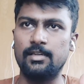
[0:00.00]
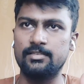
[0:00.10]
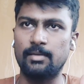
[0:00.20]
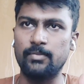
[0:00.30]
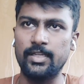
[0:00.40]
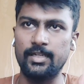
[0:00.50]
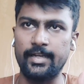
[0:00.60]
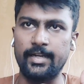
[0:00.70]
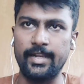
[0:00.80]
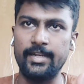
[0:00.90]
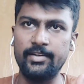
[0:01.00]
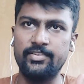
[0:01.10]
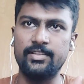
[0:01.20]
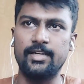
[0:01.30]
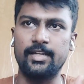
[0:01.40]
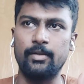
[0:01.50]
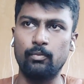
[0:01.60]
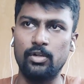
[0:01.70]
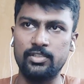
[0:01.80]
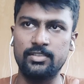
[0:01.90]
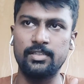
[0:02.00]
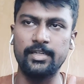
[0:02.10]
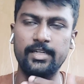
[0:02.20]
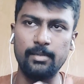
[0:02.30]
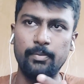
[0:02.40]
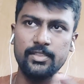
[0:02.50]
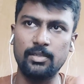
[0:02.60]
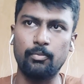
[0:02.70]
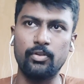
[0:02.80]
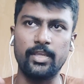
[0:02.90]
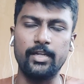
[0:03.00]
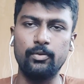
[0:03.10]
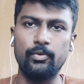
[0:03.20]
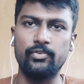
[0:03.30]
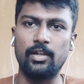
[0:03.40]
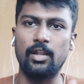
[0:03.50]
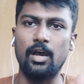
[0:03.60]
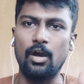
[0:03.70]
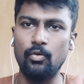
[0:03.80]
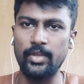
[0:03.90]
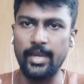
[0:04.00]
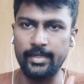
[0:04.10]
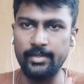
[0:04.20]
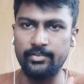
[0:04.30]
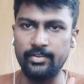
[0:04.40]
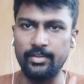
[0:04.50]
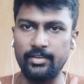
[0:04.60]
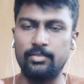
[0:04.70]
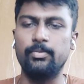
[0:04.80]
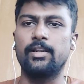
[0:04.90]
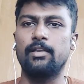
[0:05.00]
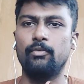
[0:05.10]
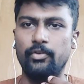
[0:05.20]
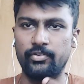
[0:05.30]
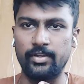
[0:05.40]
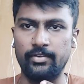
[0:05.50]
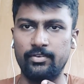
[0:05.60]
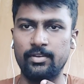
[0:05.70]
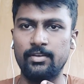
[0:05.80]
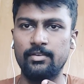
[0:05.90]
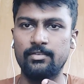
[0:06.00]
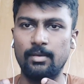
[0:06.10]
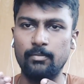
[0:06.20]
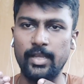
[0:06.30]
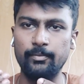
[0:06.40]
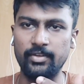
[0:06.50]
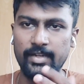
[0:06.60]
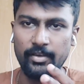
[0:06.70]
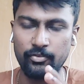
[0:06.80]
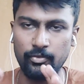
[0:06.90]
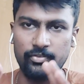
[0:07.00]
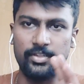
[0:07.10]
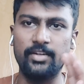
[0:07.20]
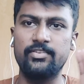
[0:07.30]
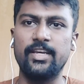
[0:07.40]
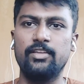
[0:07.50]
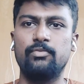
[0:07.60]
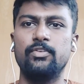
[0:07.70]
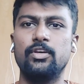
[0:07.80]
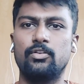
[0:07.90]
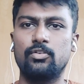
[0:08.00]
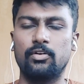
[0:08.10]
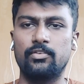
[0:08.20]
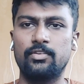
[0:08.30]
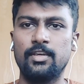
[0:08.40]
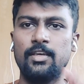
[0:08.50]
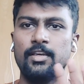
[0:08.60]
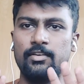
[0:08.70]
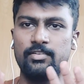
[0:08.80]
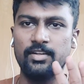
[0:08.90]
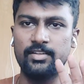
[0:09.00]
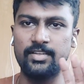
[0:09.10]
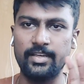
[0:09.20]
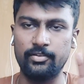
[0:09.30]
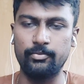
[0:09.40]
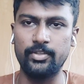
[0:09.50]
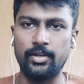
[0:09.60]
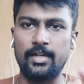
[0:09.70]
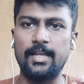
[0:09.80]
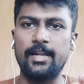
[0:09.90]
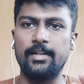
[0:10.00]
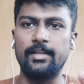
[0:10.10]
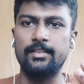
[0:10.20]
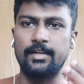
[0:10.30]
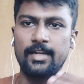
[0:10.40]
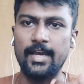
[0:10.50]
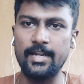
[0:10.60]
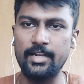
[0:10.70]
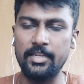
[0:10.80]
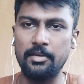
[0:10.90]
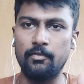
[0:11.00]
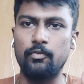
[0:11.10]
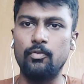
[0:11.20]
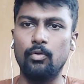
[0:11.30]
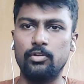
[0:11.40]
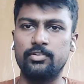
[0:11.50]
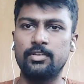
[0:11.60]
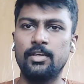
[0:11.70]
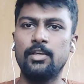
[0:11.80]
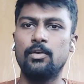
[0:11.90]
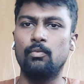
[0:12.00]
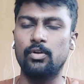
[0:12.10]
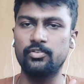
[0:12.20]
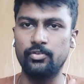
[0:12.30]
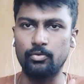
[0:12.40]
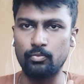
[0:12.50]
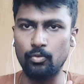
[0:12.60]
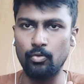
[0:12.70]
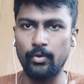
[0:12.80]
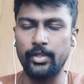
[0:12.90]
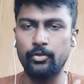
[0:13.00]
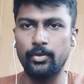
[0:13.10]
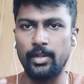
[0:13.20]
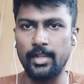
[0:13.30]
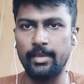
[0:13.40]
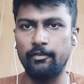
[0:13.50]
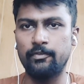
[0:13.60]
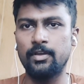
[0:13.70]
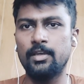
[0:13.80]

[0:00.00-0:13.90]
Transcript: something like an energy that involves, it depends upon the individual how the energy is being revolutionized. Sometimes it has to synergize with your thoughts, synergize with your clarity, the clarity of goals once you go into your life.